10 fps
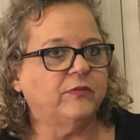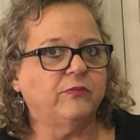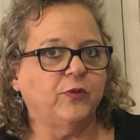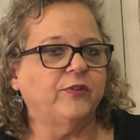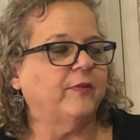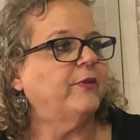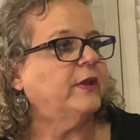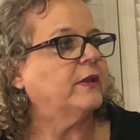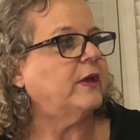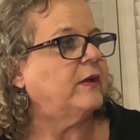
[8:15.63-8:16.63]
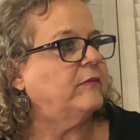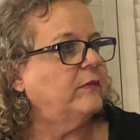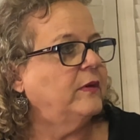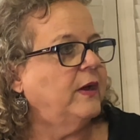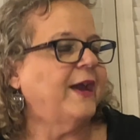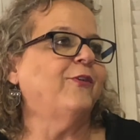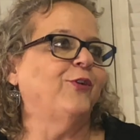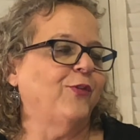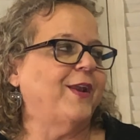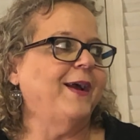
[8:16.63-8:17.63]
doing something like that. I don't
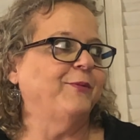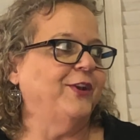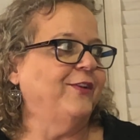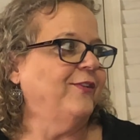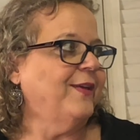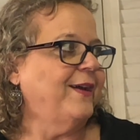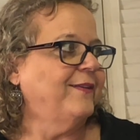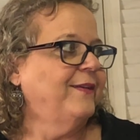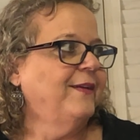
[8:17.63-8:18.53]
know that I'm going to do that.